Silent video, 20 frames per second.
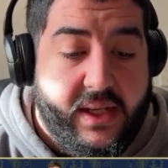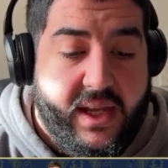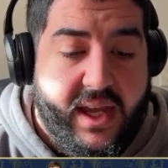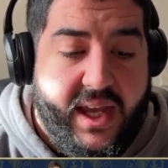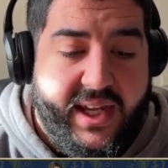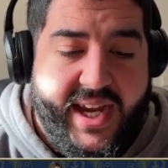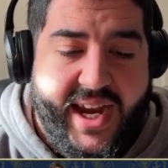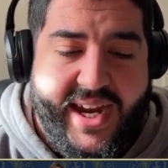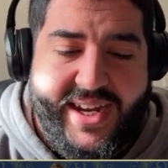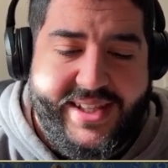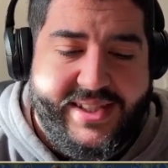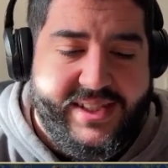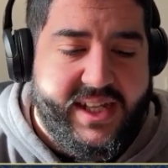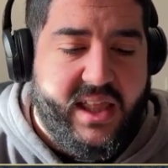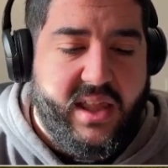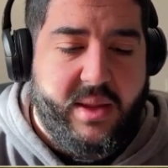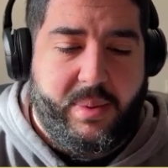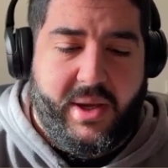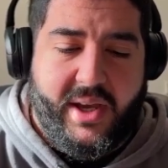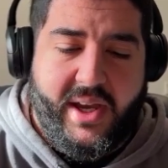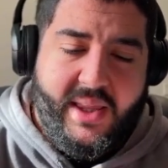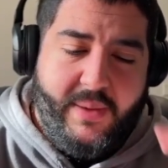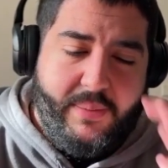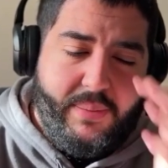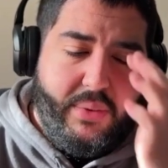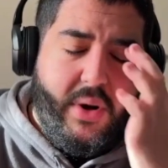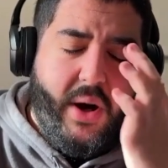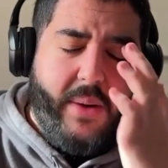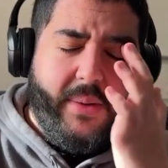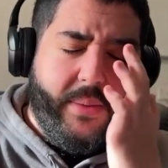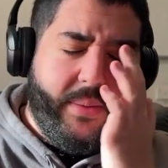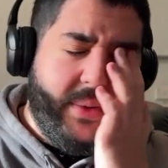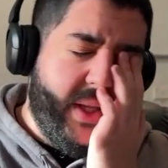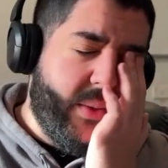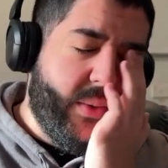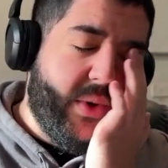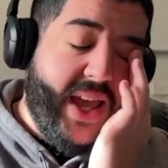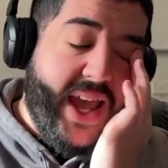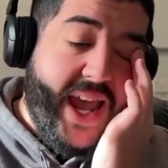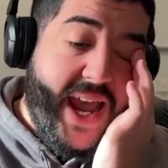Again, he's another player that probably
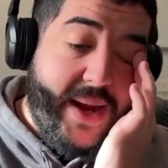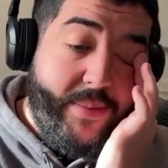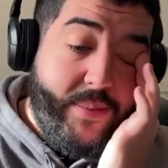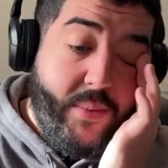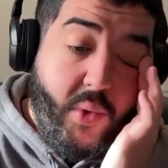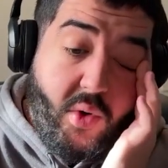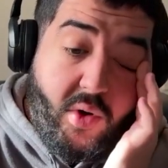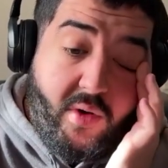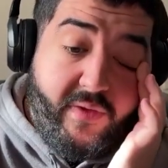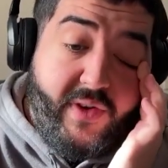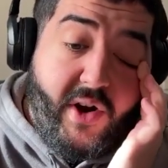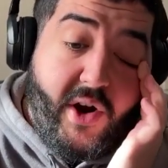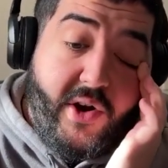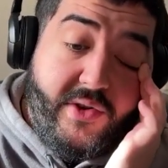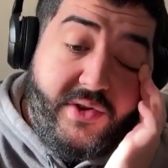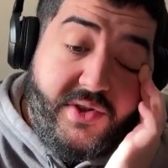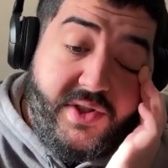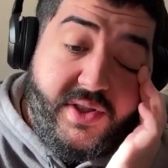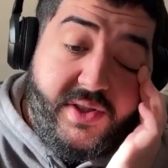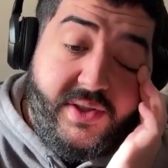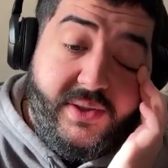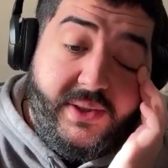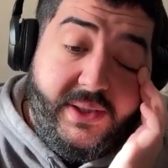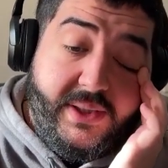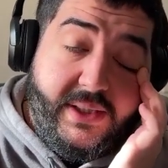would have had more votes,